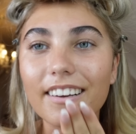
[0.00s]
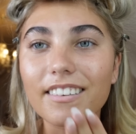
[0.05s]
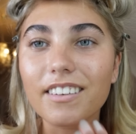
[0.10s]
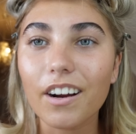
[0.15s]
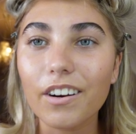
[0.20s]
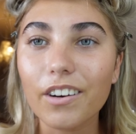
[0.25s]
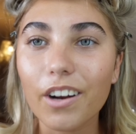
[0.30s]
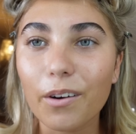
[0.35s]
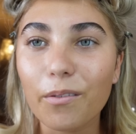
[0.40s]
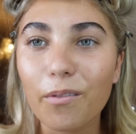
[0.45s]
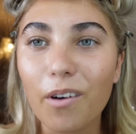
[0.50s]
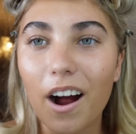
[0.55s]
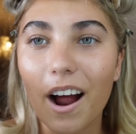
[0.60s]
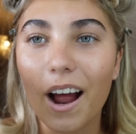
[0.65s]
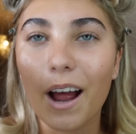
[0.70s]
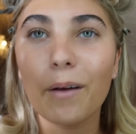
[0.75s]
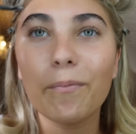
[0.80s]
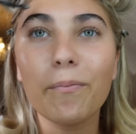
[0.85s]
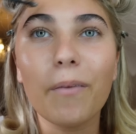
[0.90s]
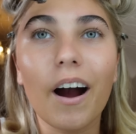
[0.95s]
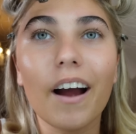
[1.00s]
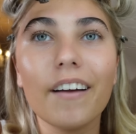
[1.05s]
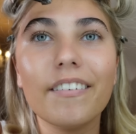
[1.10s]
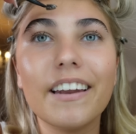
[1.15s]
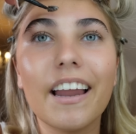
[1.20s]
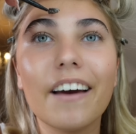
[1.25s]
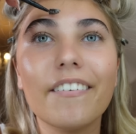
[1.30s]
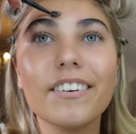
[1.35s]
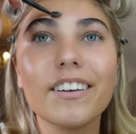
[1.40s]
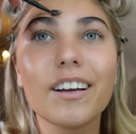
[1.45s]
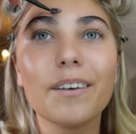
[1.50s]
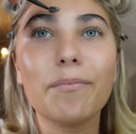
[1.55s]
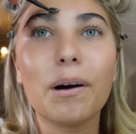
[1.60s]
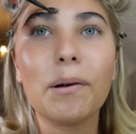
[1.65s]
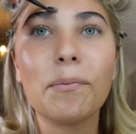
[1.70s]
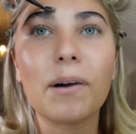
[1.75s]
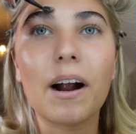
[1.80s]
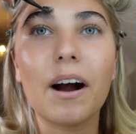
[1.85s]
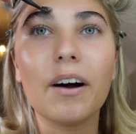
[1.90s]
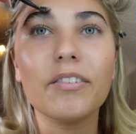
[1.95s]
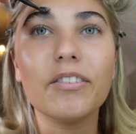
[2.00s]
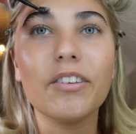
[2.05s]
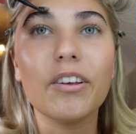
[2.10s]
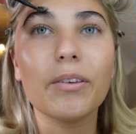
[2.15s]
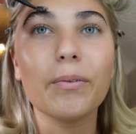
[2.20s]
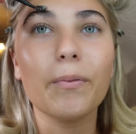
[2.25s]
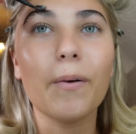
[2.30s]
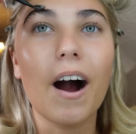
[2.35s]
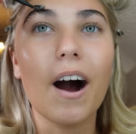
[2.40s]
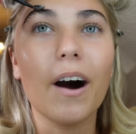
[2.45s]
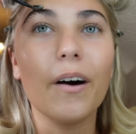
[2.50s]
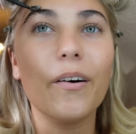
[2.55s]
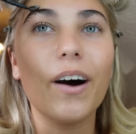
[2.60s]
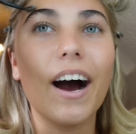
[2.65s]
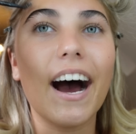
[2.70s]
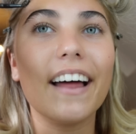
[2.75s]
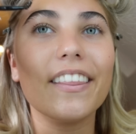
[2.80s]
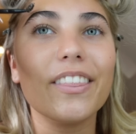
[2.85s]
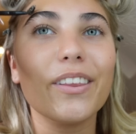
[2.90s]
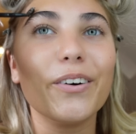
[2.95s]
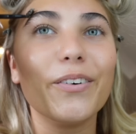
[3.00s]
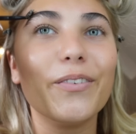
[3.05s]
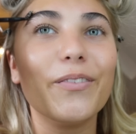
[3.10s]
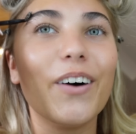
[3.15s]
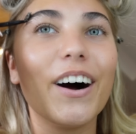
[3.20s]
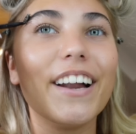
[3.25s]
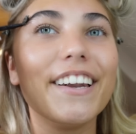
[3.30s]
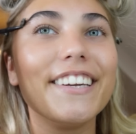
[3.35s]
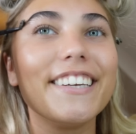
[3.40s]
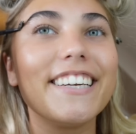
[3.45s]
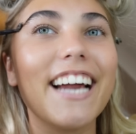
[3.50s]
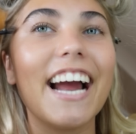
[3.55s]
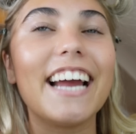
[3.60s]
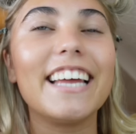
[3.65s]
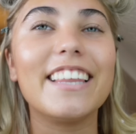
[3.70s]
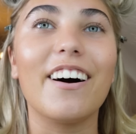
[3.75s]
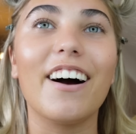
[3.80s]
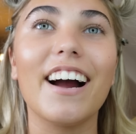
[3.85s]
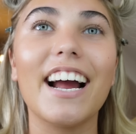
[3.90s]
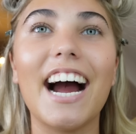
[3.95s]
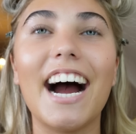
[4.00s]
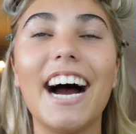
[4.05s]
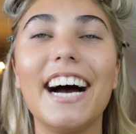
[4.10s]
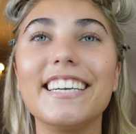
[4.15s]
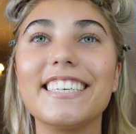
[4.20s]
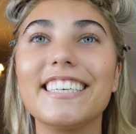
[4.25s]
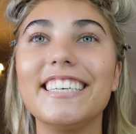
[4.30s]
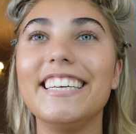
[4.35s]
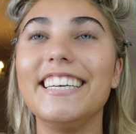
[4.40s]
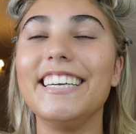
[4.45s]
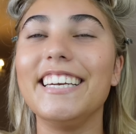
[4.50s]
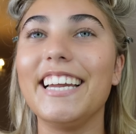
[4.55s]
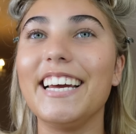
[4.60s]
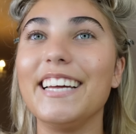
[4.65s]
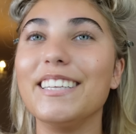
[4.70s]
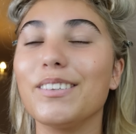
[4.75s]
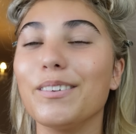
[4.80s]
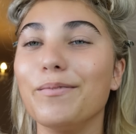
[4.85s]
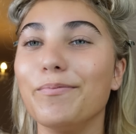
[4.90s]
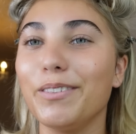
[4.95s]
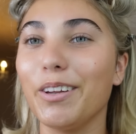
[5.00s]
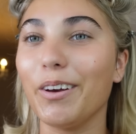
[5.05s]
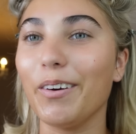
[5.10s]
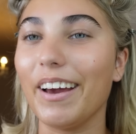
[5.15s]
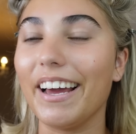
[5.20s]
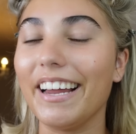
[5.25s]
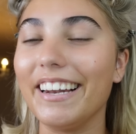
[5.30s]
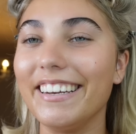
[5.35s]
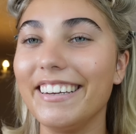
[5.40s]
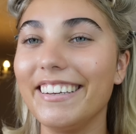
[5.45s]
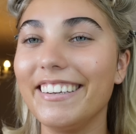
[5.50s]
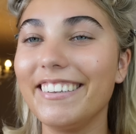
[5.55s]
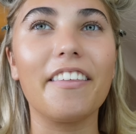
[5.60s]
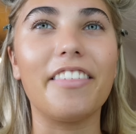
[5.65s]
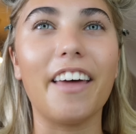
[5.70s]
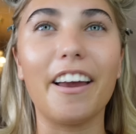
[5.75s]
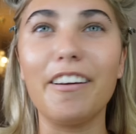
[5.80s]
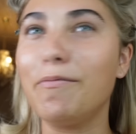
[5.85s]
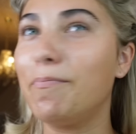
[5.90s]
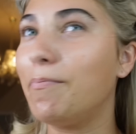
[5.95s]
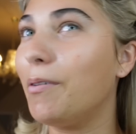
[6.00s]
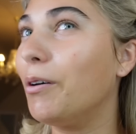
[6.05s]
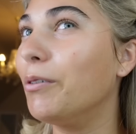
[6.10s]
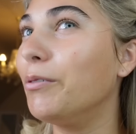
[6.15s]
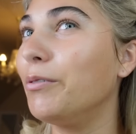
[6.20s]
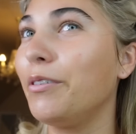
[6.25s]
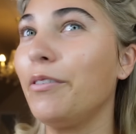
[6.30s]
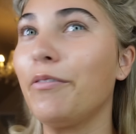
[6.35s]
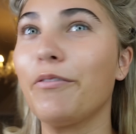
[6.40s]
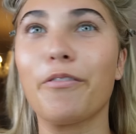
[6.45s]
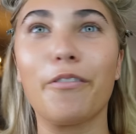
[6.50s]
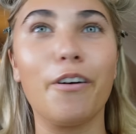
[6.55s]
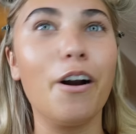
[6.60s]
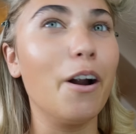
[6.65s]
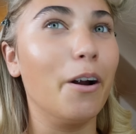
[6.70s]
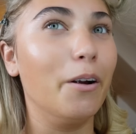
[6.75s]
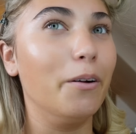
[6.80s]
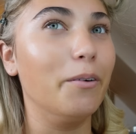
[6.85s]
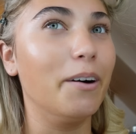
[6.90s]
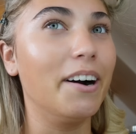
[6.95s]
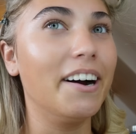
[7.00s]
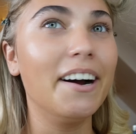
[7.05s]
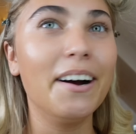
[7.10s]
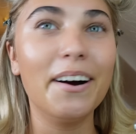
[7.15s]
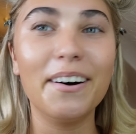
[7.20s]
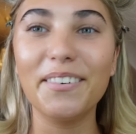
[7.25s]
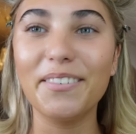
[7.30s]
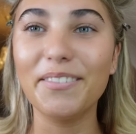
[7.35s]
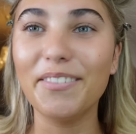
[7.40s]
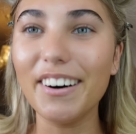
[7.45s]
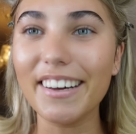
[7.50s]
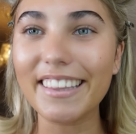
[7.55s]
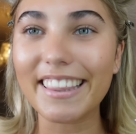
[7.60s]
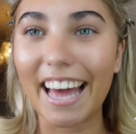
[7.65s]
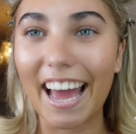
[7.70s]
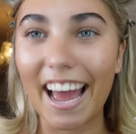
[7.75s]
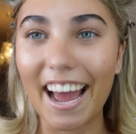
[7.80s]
I don't know why, but I've never done my brows this well. And the one day that I actually need them doing, they've pulled through. What the